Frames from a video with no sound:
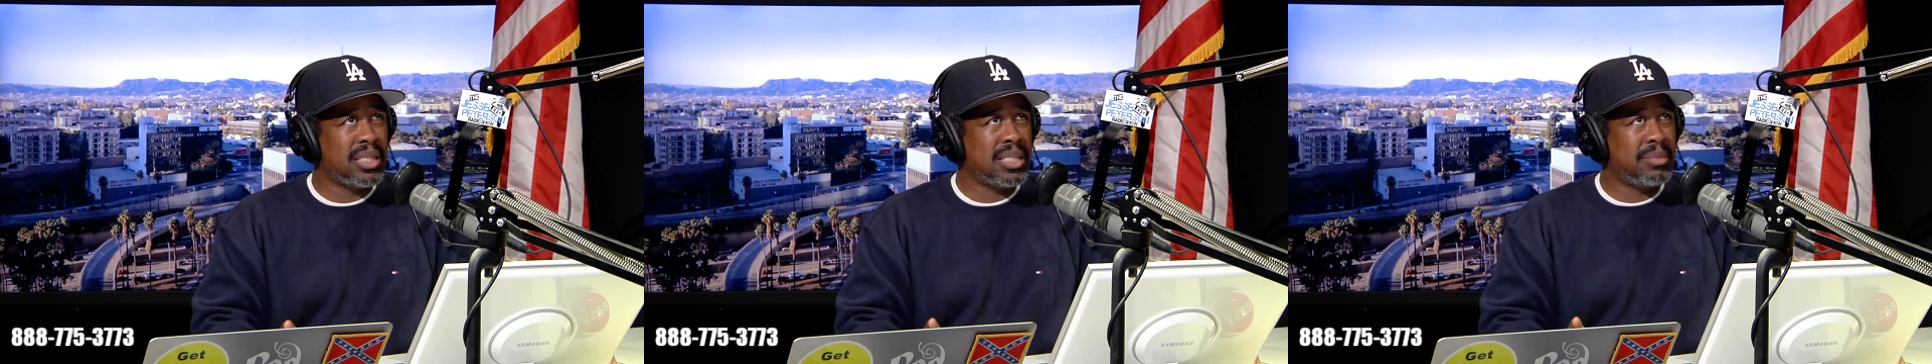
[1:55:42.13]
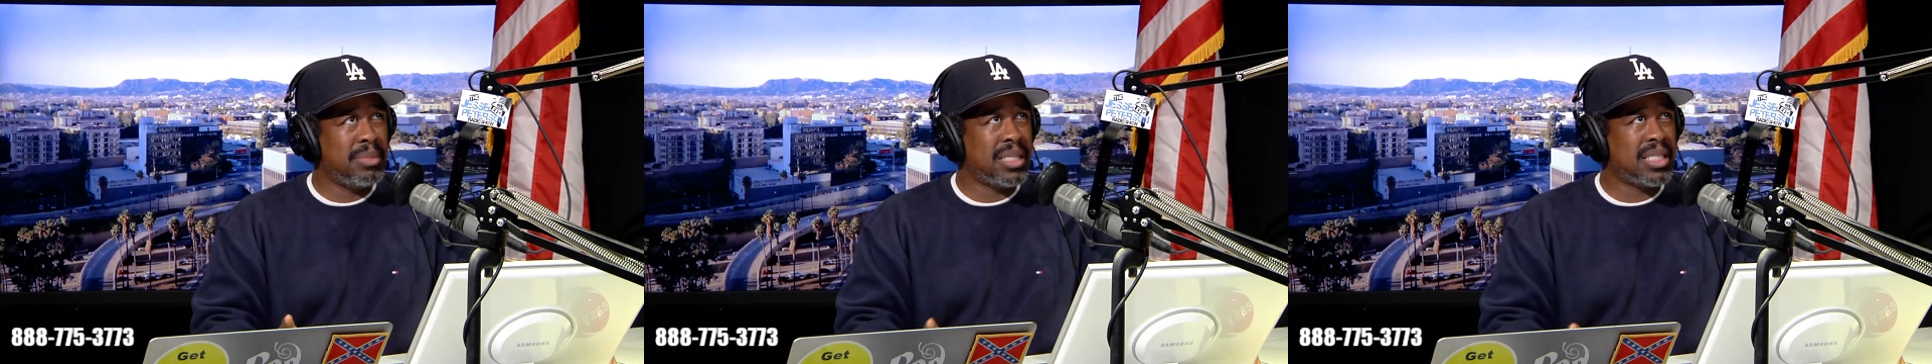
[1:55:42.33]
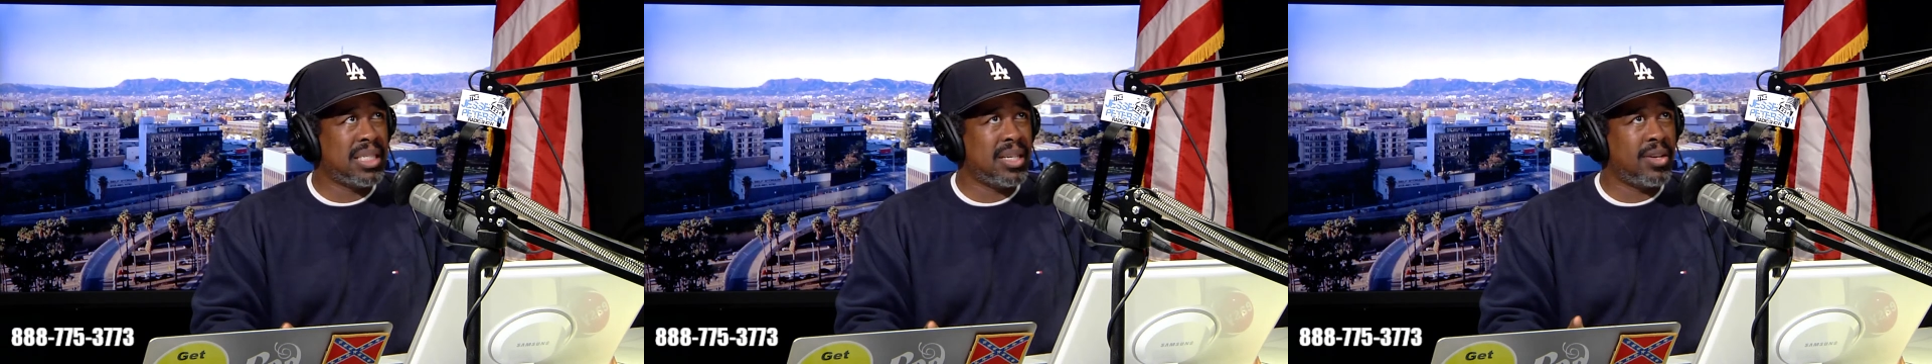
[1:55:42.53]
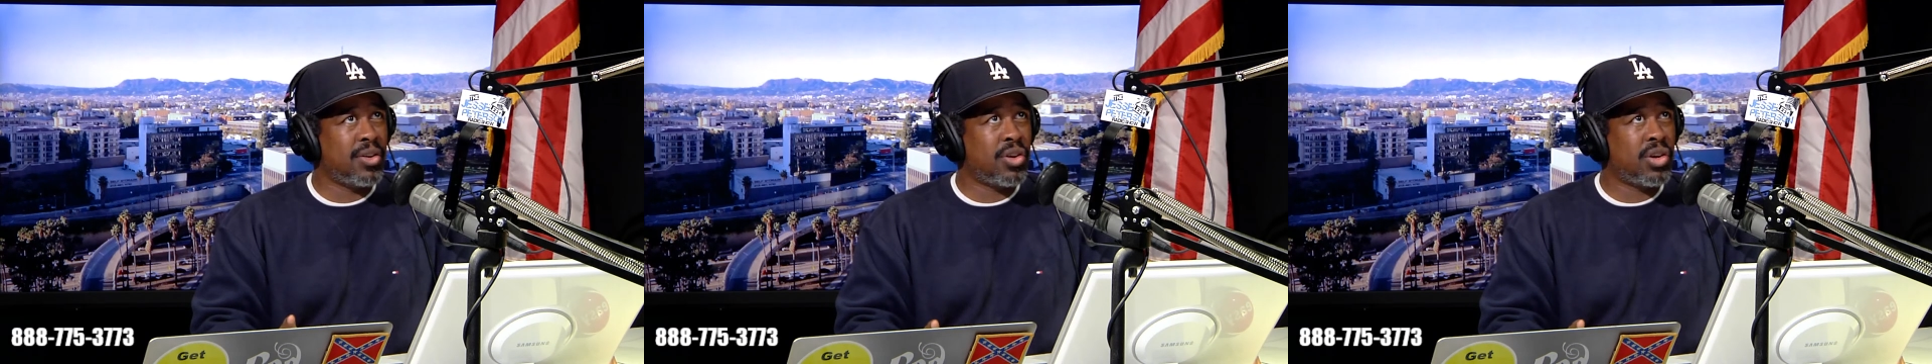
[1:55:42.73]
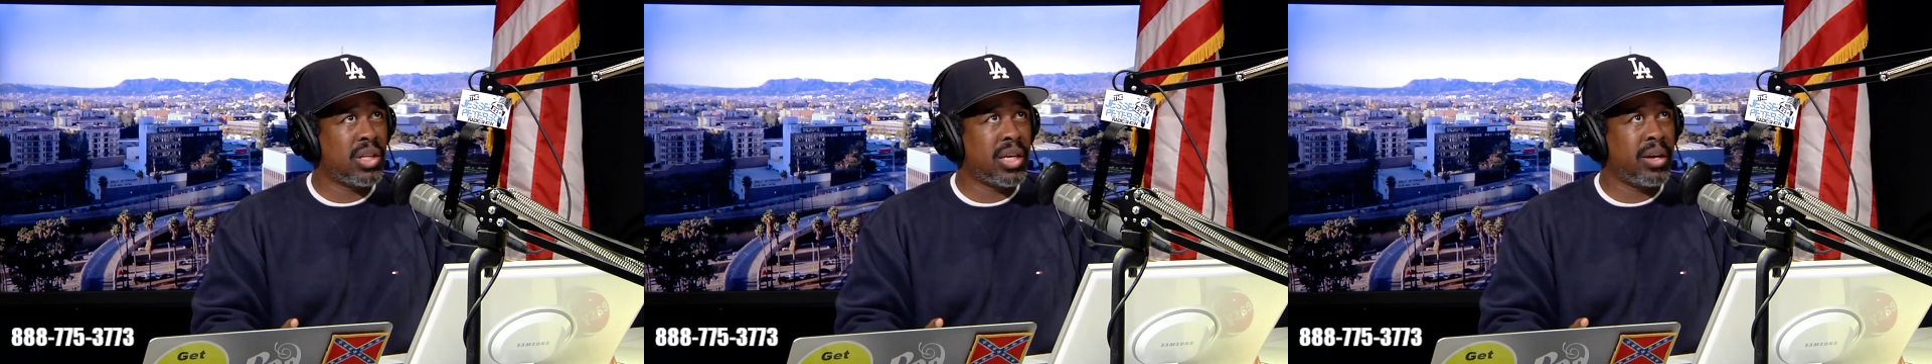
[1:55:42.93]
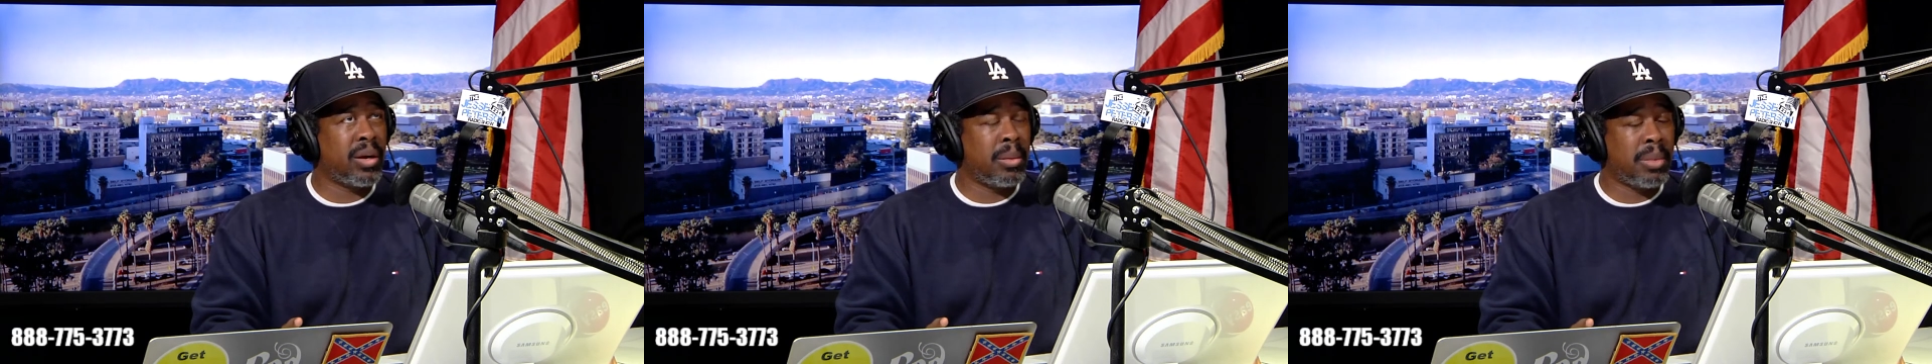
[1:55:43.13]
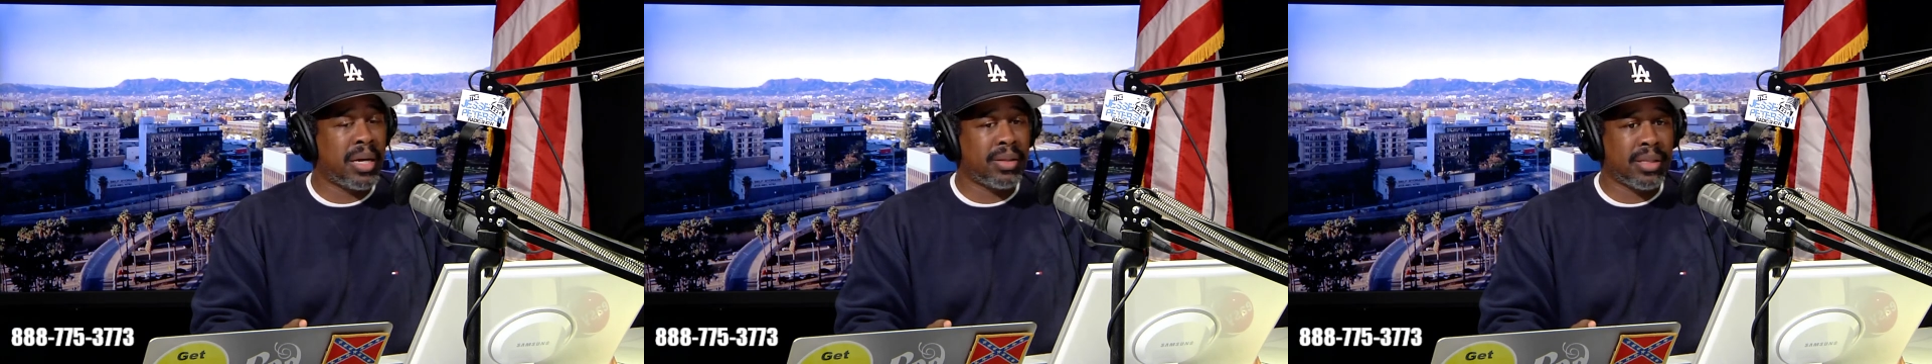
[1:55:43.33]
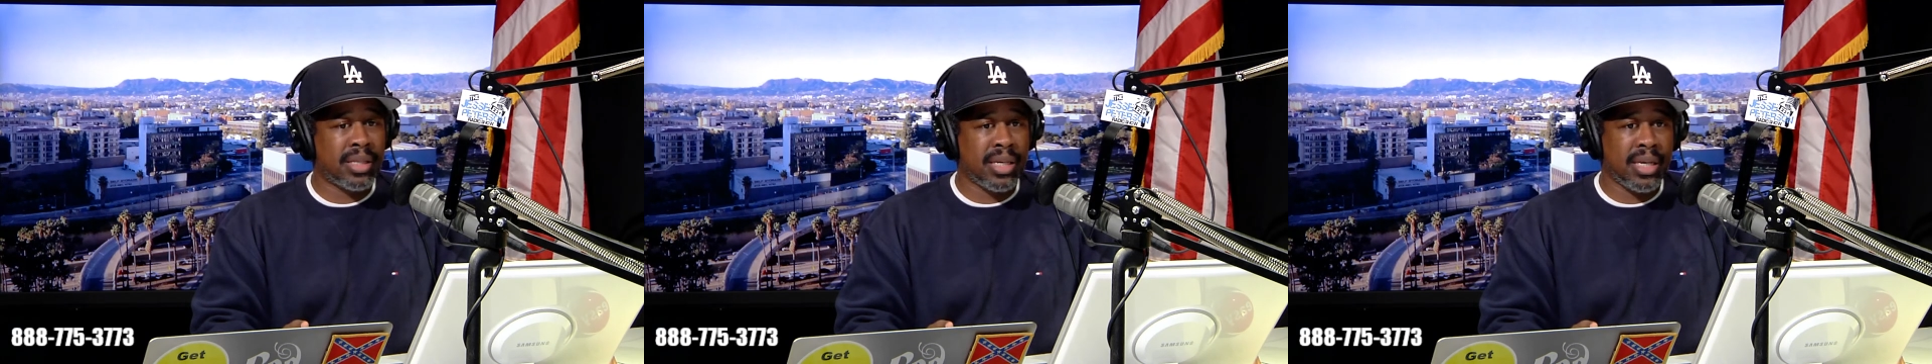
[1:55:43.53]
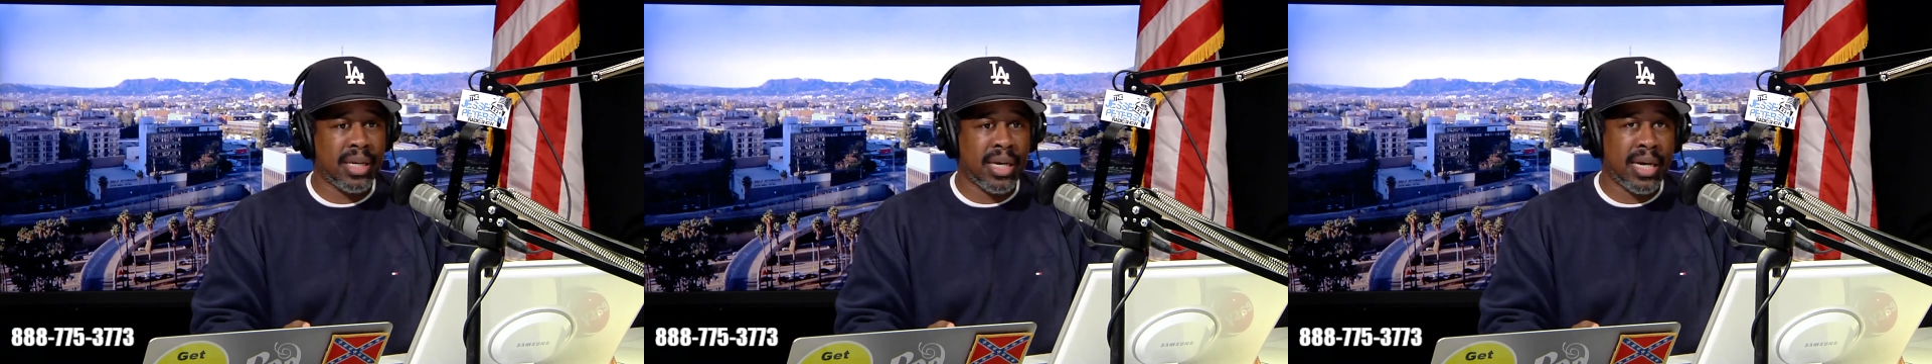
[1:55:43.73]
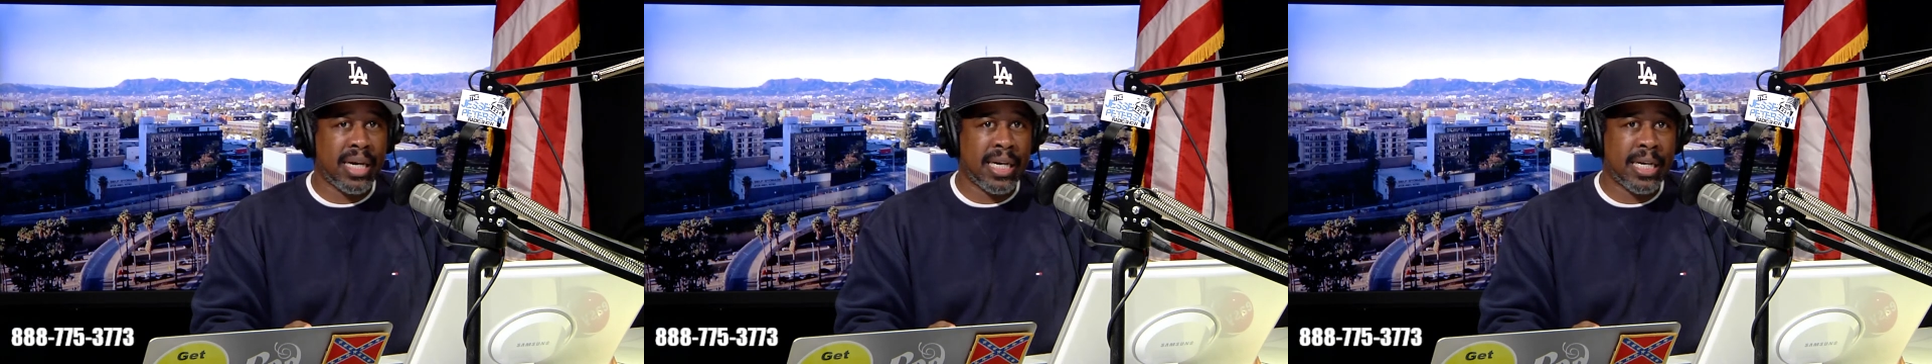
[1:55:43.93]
mentioned it earlier about the